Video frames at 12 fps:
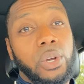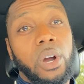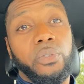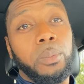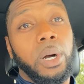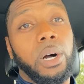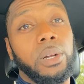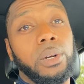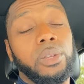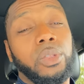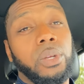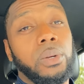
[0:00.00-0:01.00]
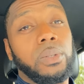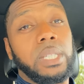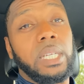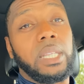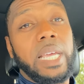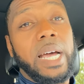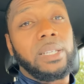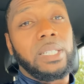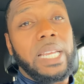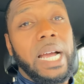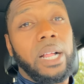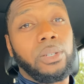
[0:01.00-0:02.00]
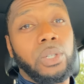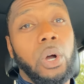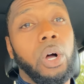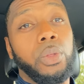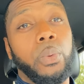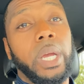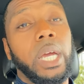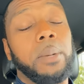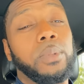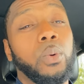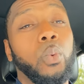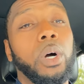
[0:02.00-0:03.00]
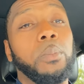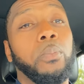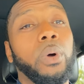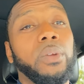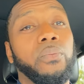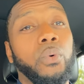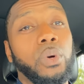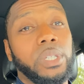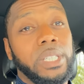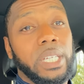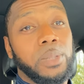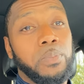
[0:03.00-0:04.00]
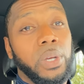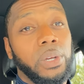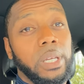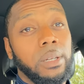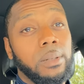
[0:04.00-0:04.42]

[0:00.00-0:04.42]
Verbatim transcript: are from one hundred thirteen thousand dollars all the way up to one point four six million